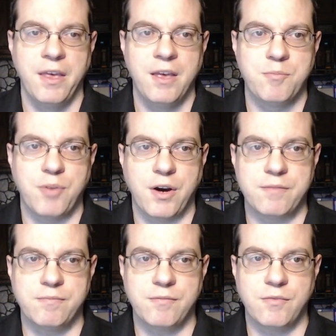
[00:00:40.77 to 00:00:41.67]

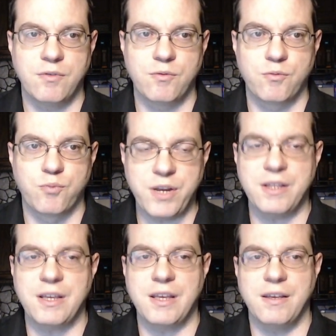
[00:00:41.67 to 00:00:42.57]
But
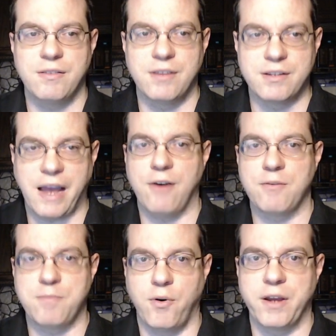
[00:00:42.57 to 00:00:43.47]
really, the
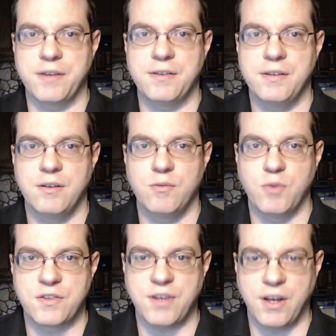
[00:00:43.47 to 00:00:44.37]
down point
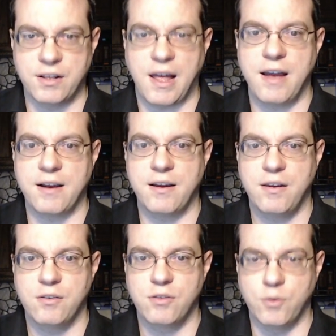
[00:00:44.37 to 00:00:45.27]
was Illang
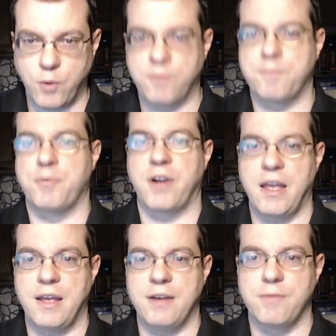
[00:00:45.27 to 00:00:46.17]
the Wolf
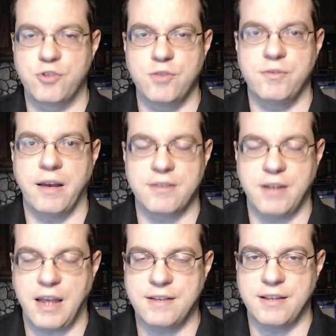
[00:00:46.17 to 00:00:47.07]
Brigade from
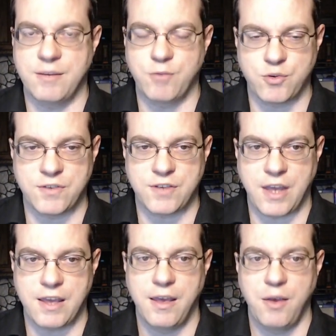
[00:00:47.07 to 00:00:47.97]
2018, which was
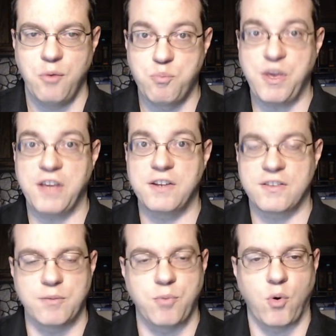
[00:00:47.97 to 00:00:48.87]
a big
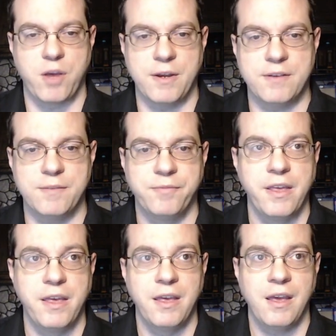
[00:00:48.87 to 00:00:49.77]
disappointment.
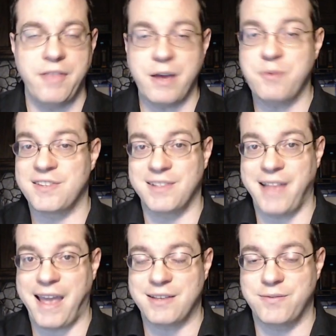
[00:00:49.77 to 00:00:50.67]
And that was his
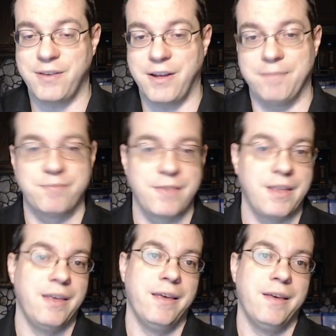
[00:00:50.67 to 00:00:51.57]
last film.
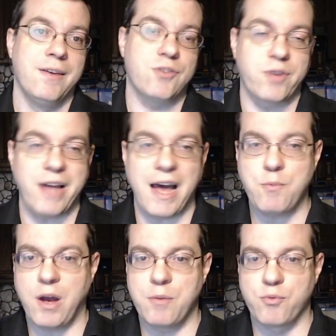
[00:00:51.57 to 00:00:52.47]
So
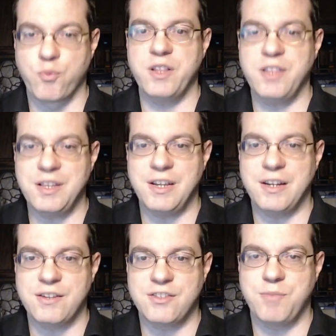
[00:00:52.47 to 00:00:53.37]
Cobweb really
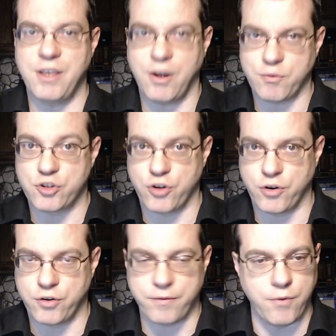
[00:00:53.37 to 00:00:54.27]
needed to be a
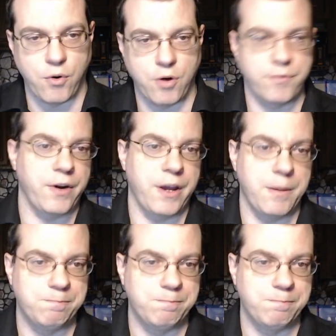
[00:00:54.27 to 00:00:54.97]
return to form for him.